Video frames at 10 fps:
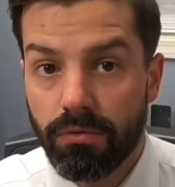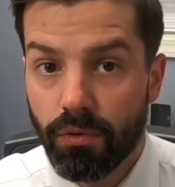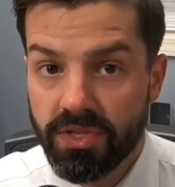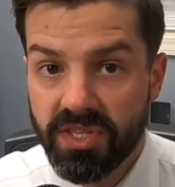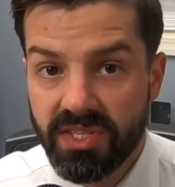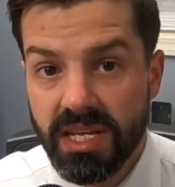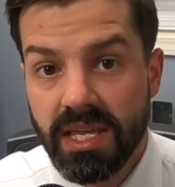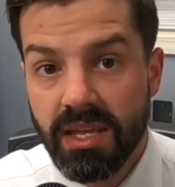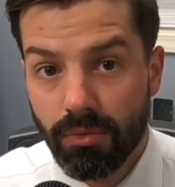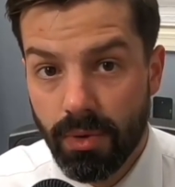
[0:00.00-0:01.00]
for
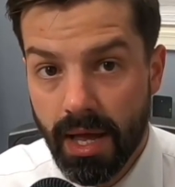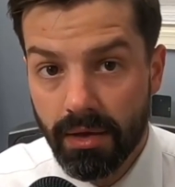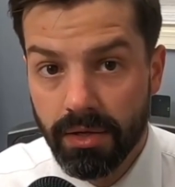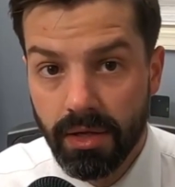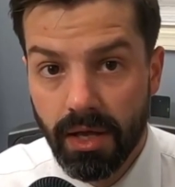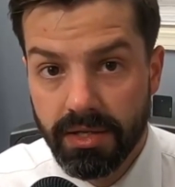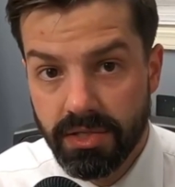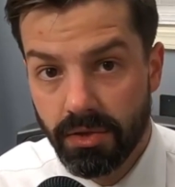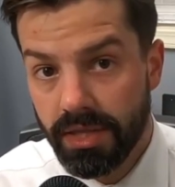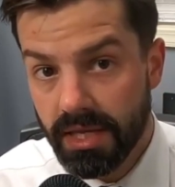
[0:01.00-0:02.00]
sticking around
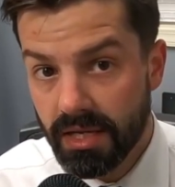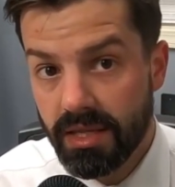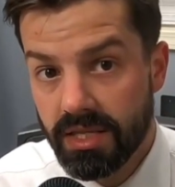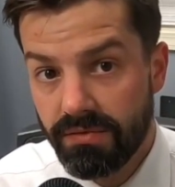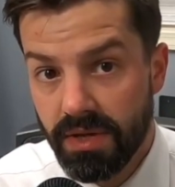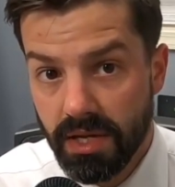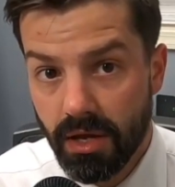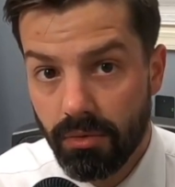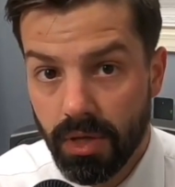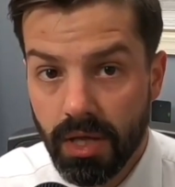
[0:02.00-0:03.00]
until the end of this
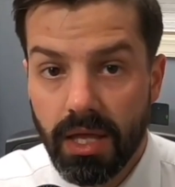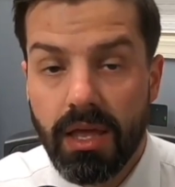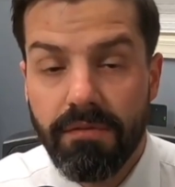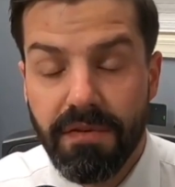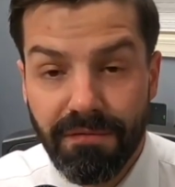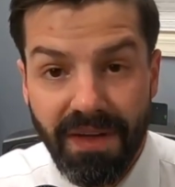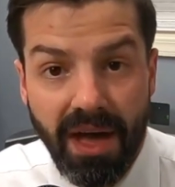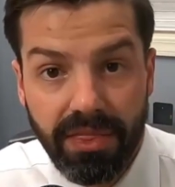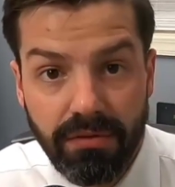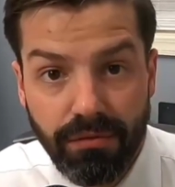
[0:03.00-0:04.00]
video. If you
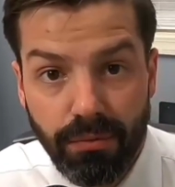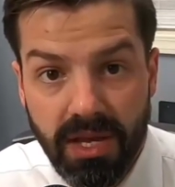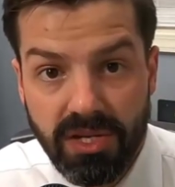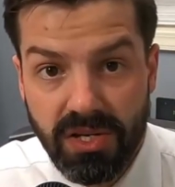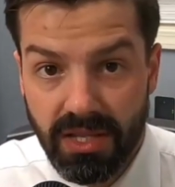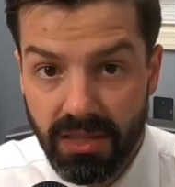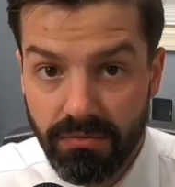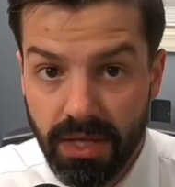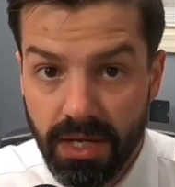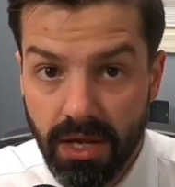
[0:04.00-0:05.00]
found the information in
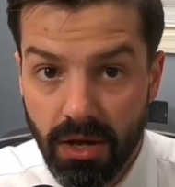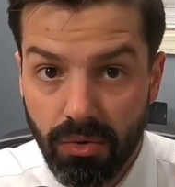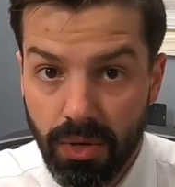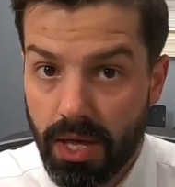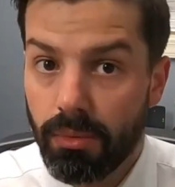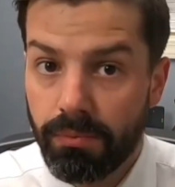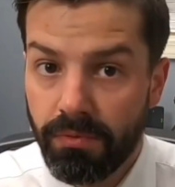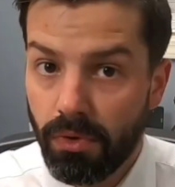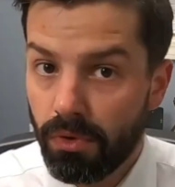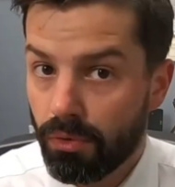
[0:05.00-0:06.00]
the video
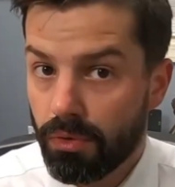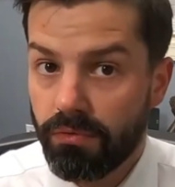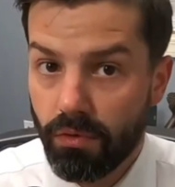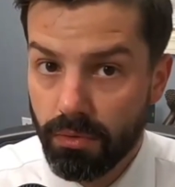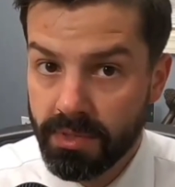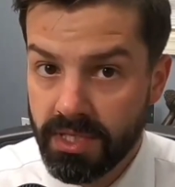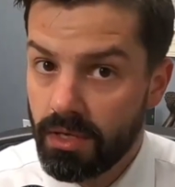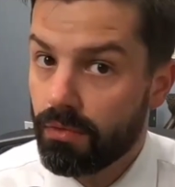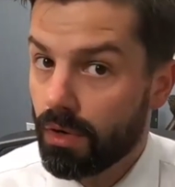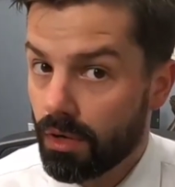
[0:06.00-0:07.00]
helpful or
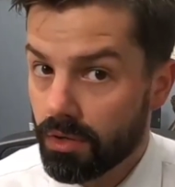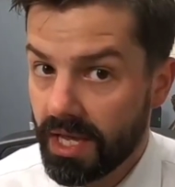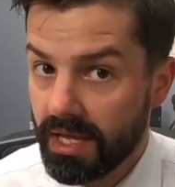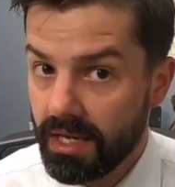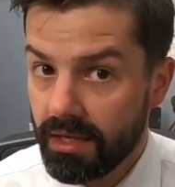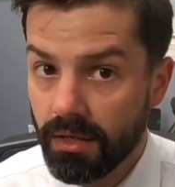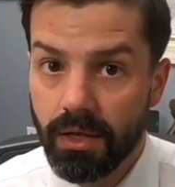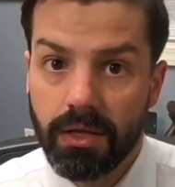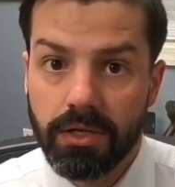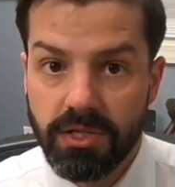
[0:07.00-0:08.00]
informative or entertaining,
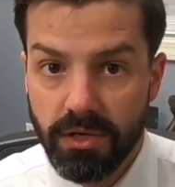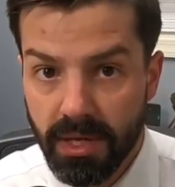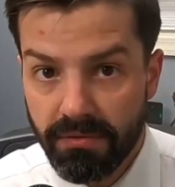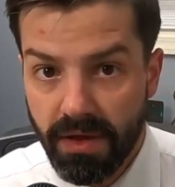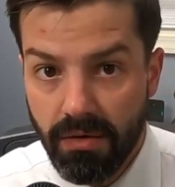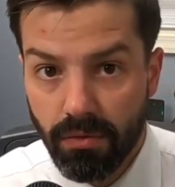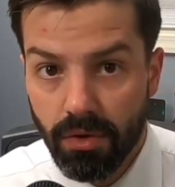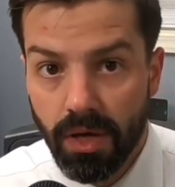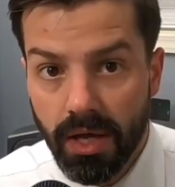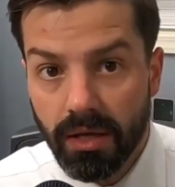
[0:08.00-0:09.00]
do me a
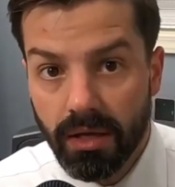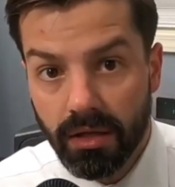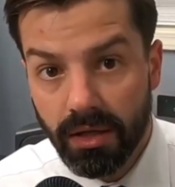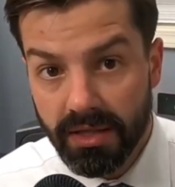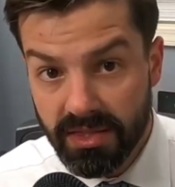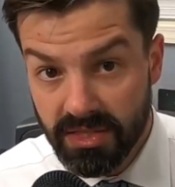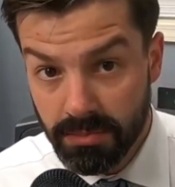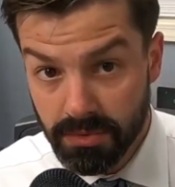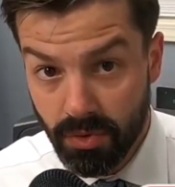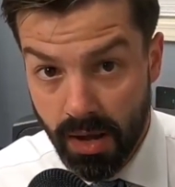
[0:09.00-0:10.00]
favor. Click the
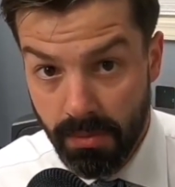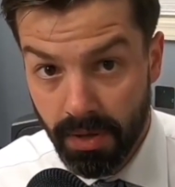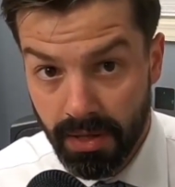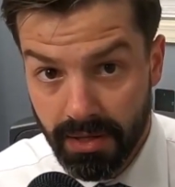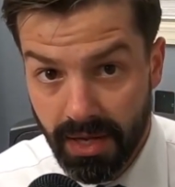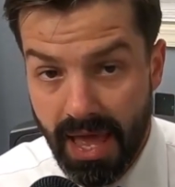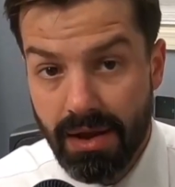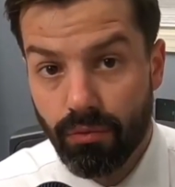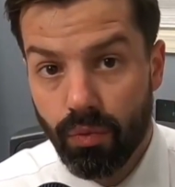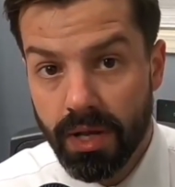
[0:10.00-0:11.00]
subscribe button
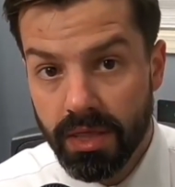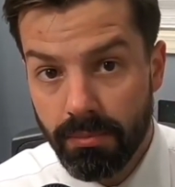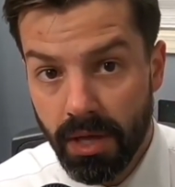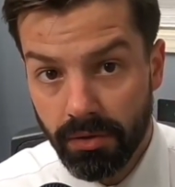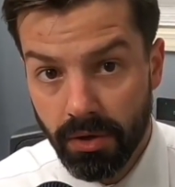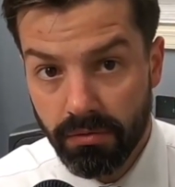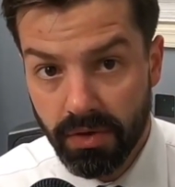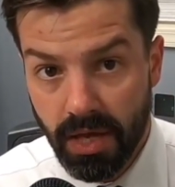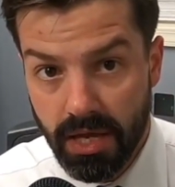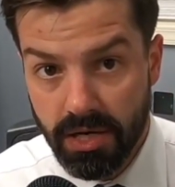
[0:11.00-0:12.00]
and ring the bell
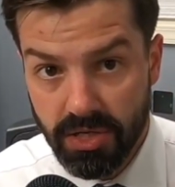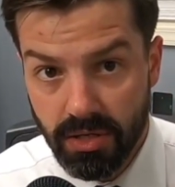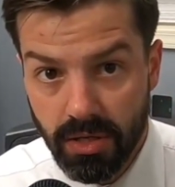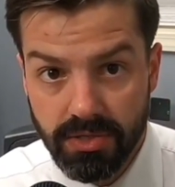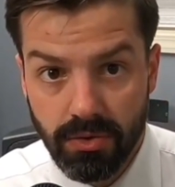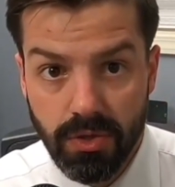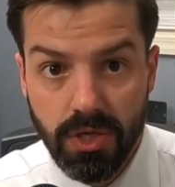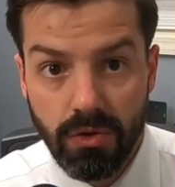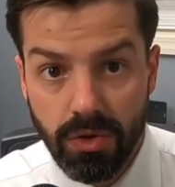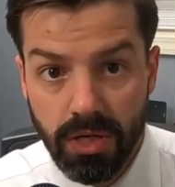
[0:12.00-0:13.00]
notification so
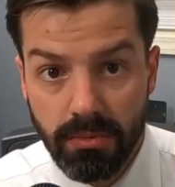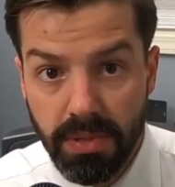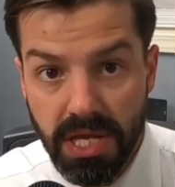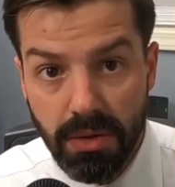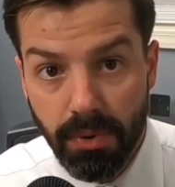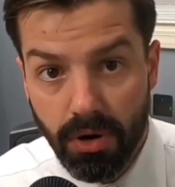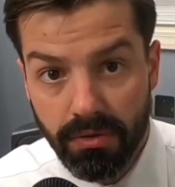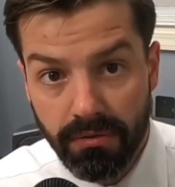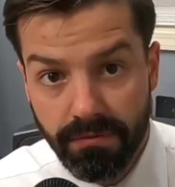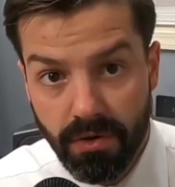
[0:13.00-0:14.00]
you can be a
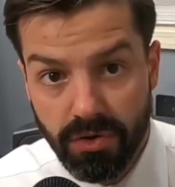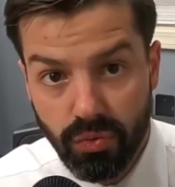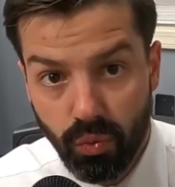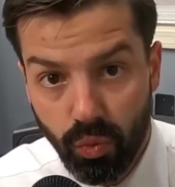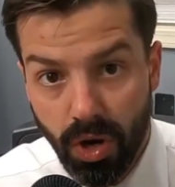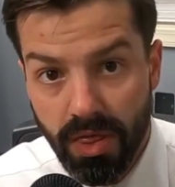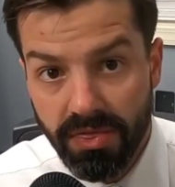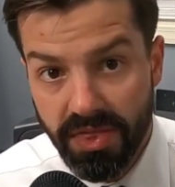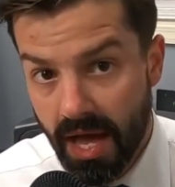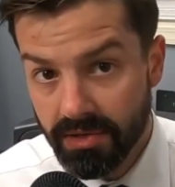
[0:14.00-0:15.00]
part of the first
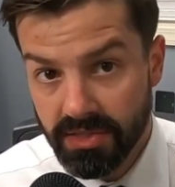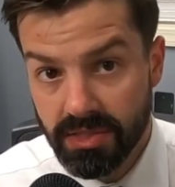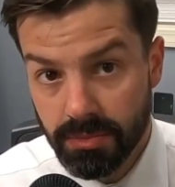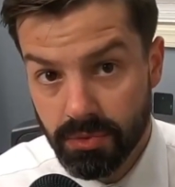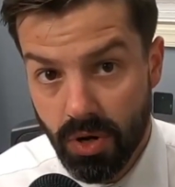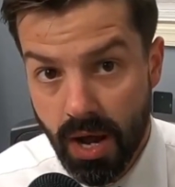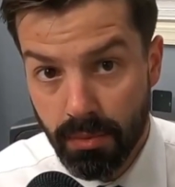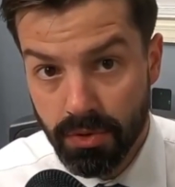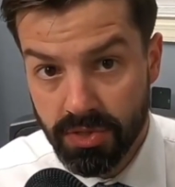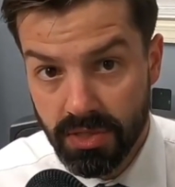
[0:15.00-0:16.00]
1,000
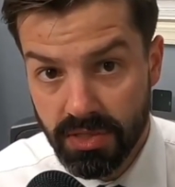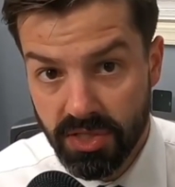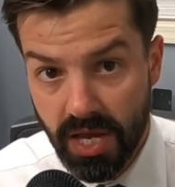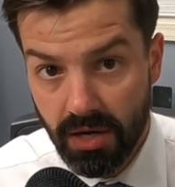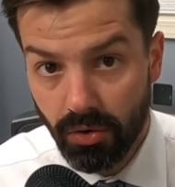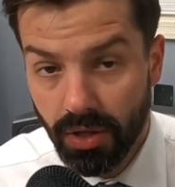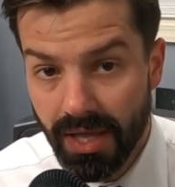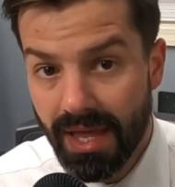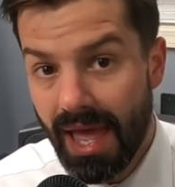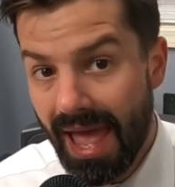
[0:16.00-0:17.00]
subscribers to this channel
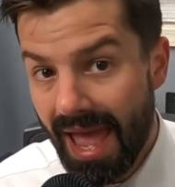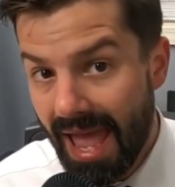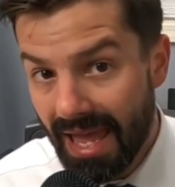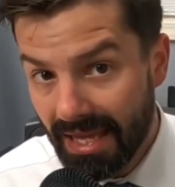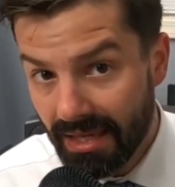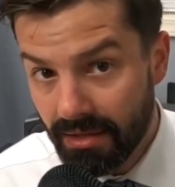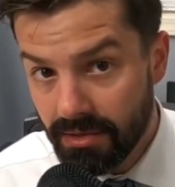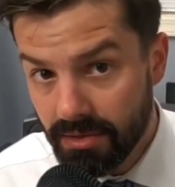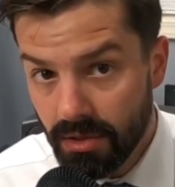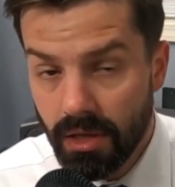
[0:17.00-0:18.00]
And